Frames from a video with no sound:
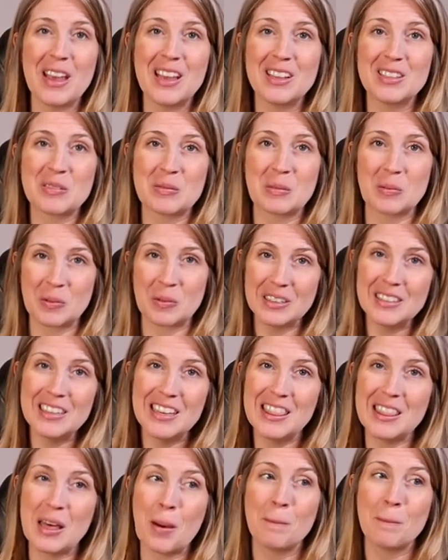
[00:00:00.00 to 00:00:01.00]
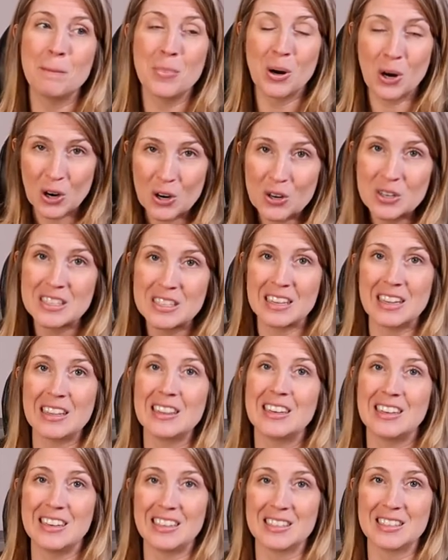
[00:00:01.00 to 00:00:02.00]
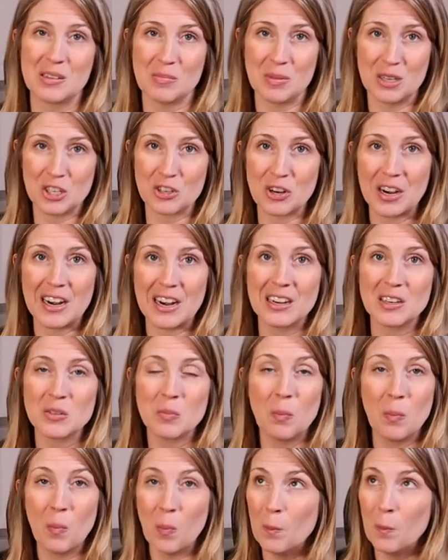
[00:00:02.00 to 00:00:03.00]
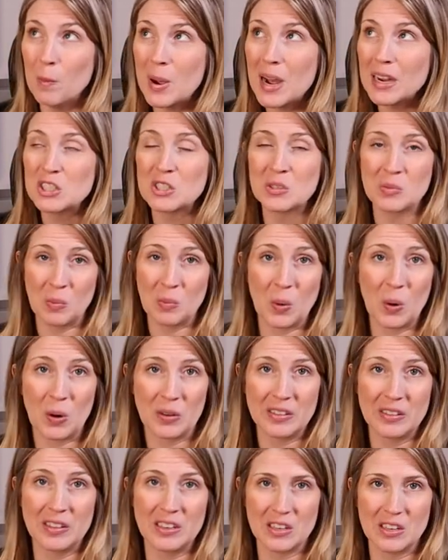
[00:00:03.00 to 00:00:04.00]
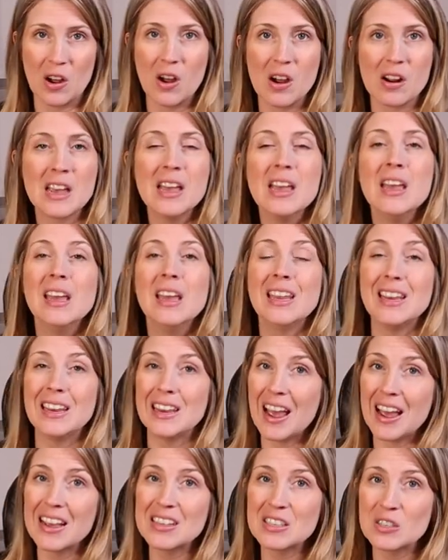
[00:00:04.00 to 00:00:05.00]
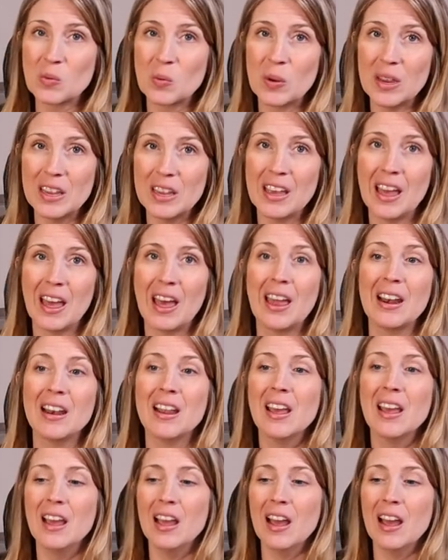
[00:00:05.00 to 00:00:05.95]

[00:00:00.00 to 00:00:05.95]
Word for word: it's really the person that needs to be trained much more than the dog. Yes, we can